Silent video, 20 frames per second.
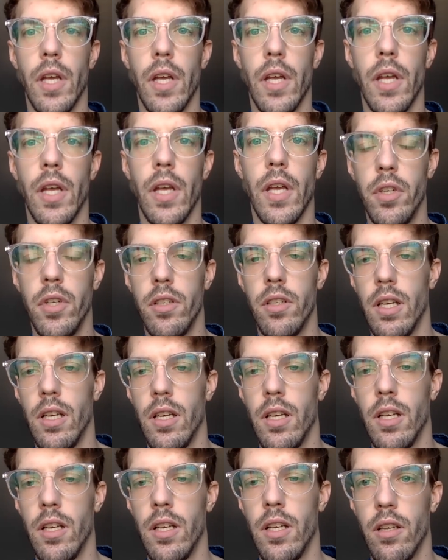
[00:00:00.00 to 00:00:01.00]
I'm going to
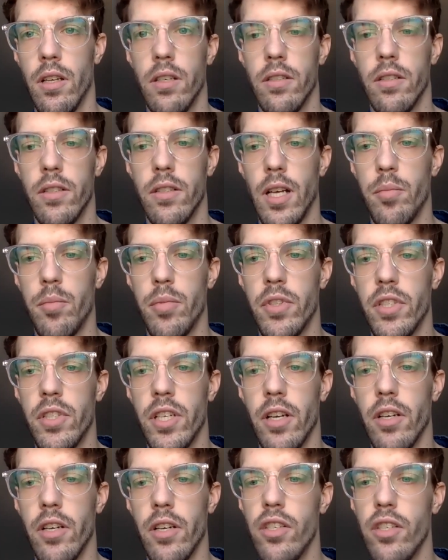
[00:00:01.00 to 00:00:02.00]
stop
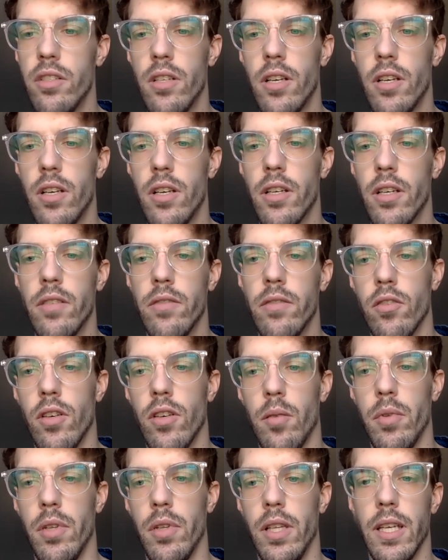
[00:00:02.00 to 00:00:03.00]
share just long enough to
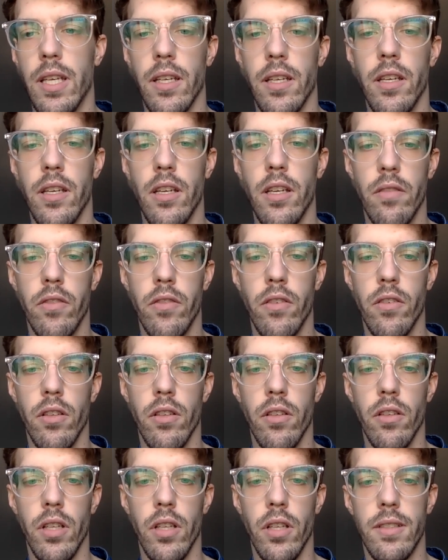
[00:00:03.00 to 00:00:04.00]
drop the link in here if you'd
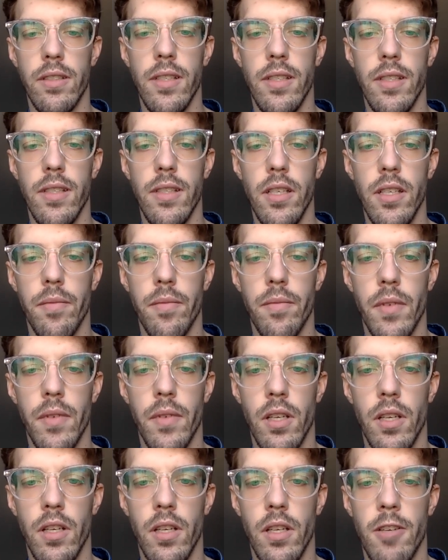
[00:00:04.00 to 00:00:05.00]
like to see it.
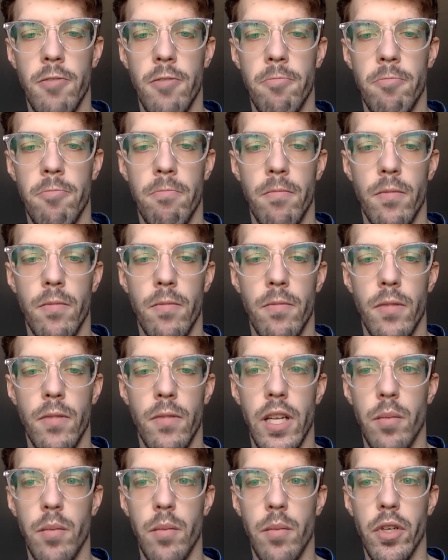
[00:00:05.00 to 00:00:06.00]
Now
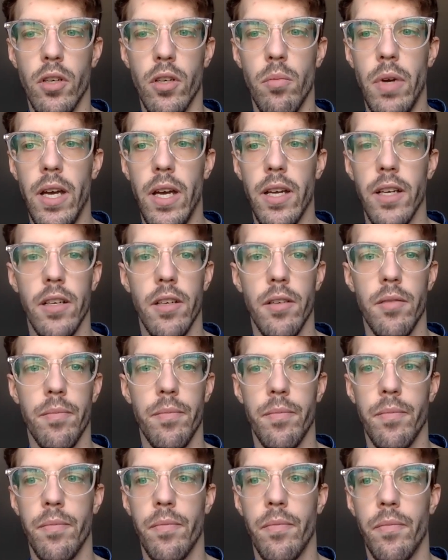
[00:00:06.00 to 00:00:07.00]
I'm going to go back.
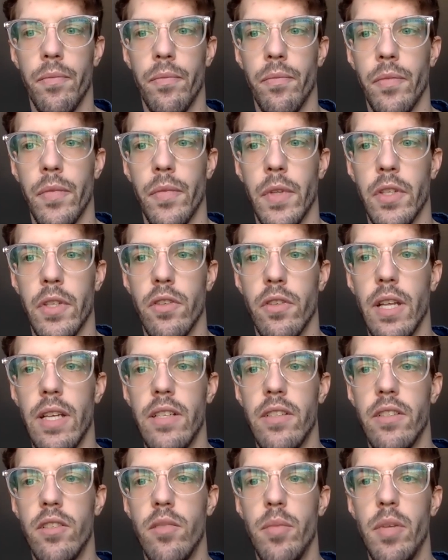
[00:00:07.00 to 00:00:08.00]
So
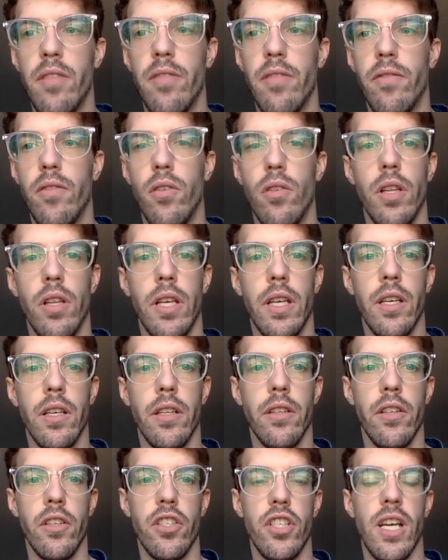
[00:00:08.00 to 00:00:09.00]
that should be the full link
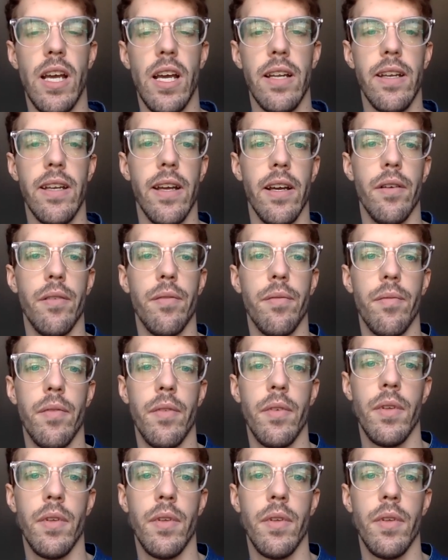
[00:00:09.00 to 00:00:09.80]
in the chat now.